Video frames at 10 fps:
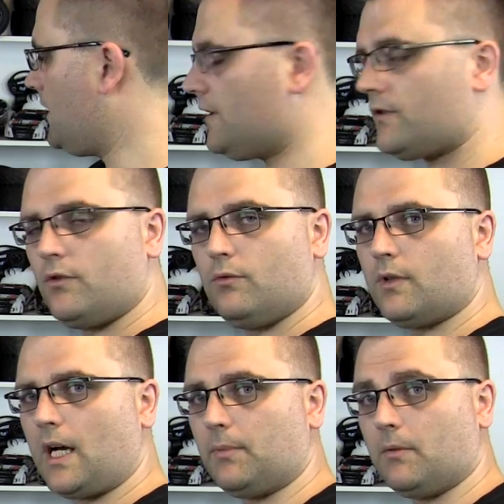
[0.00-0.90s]
these to
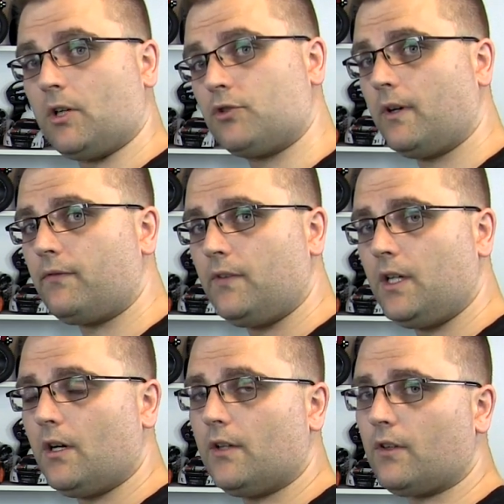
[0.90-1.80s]
do a couple of my drift
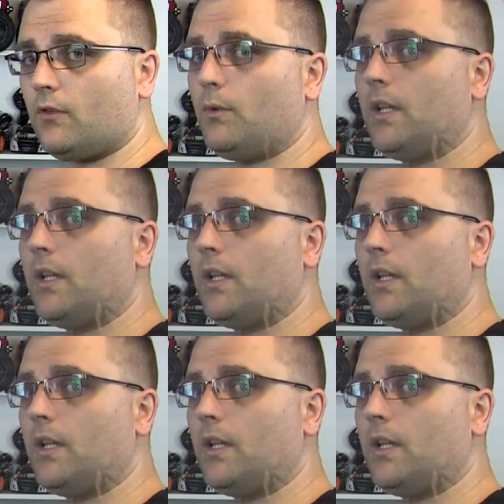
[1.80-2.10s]
videos as